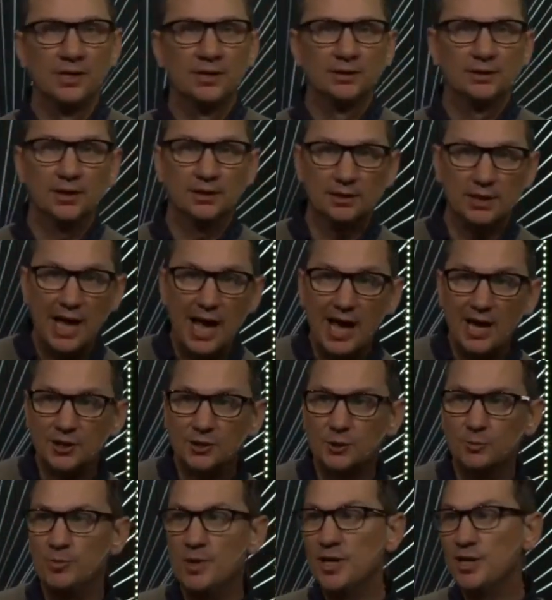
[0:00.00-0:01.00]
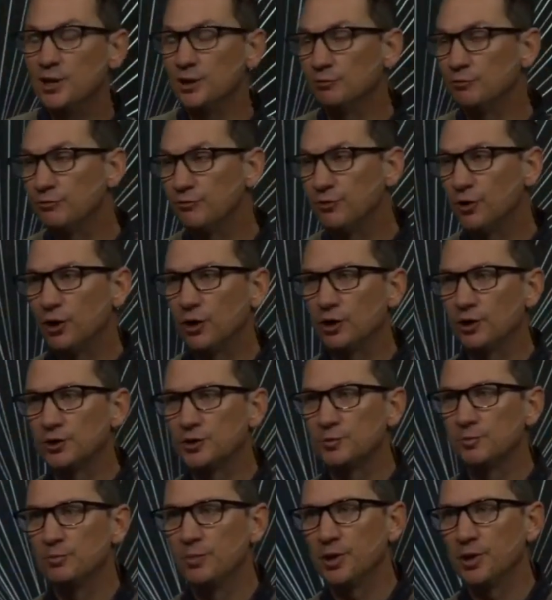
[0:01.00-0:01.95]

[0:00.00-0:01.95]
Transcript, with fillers: the last being first,